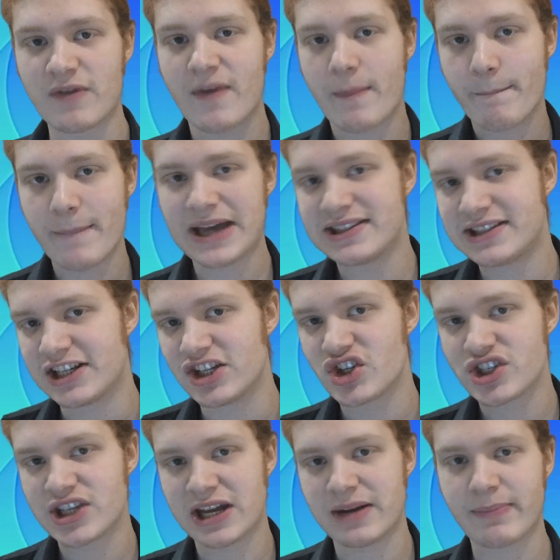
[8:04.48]
of a
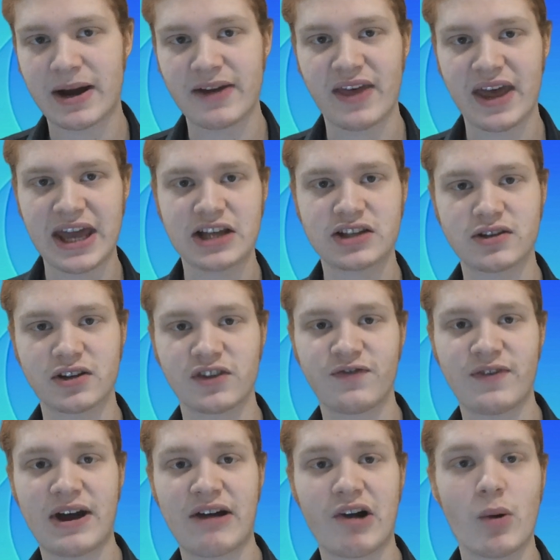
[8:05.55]
message sent by the Hyksos
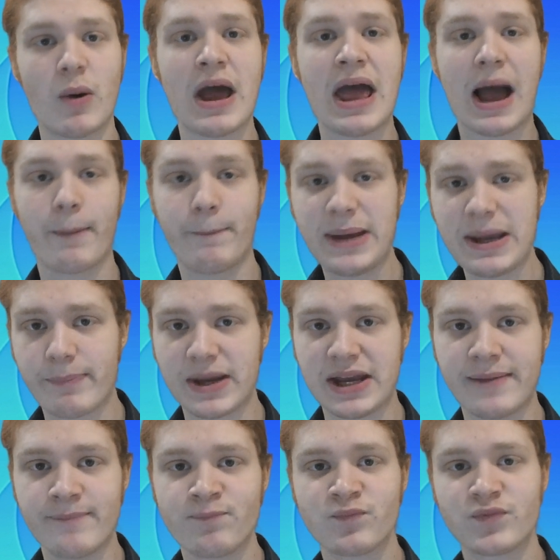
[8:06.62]
pharaoh Apipi
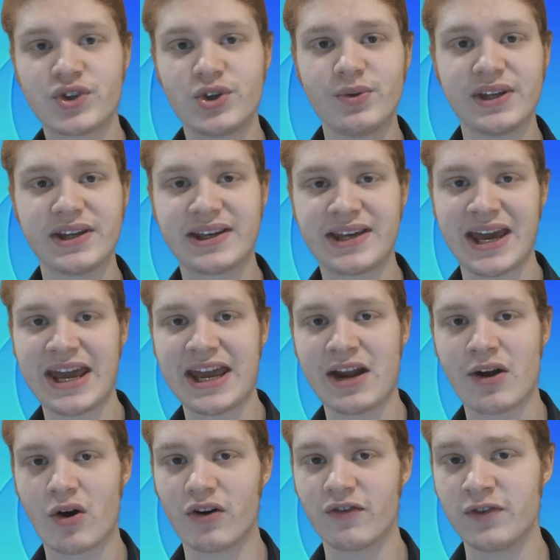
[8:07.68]
to the
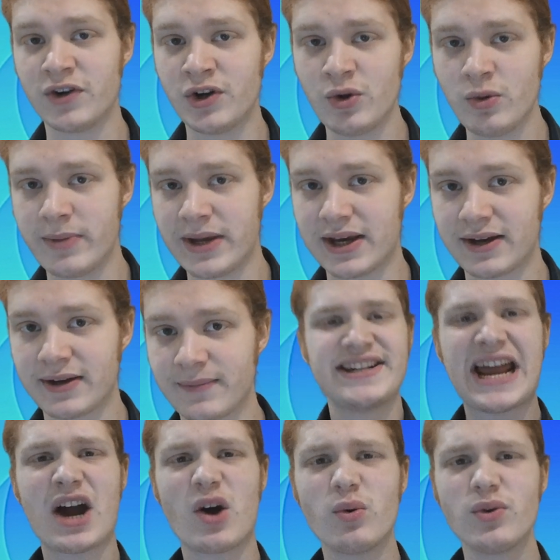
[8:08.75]
king of Nubia.
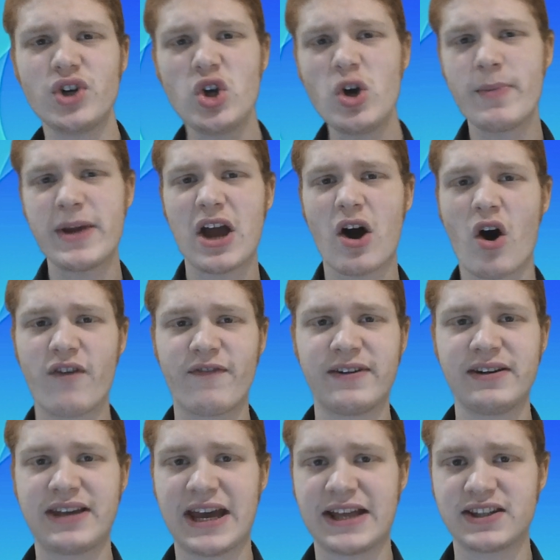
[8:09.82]
Now, Nubia
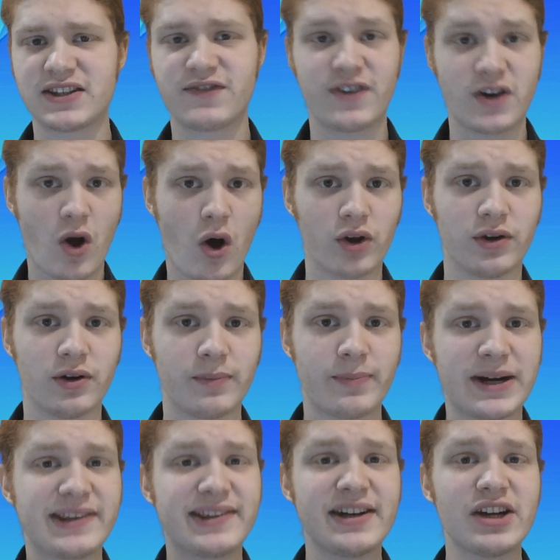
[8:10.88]
often gets forgotten,
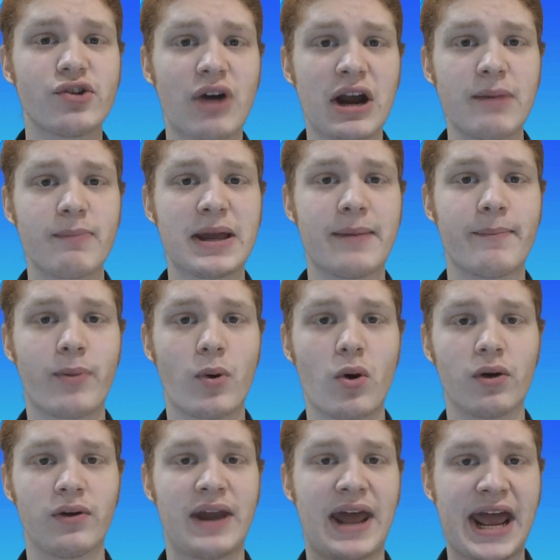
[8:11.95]
but it's an incredibly
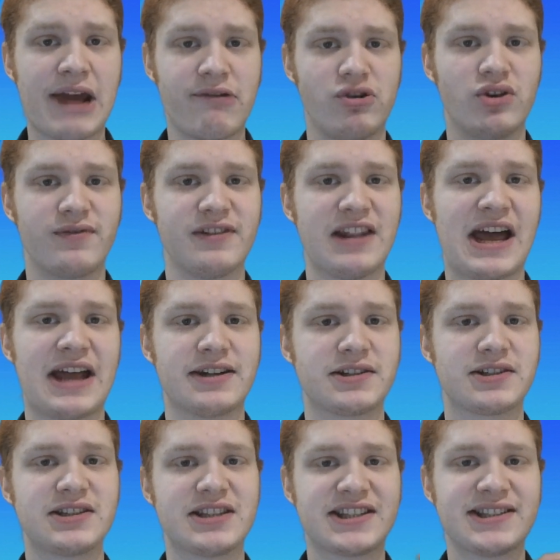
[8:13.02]
important area of
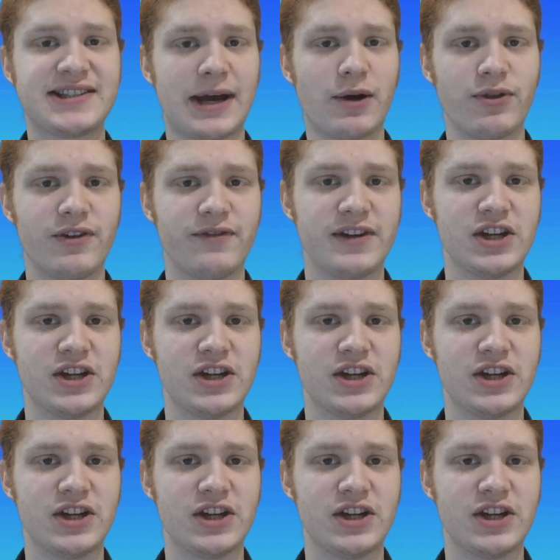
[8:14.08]
land to the south of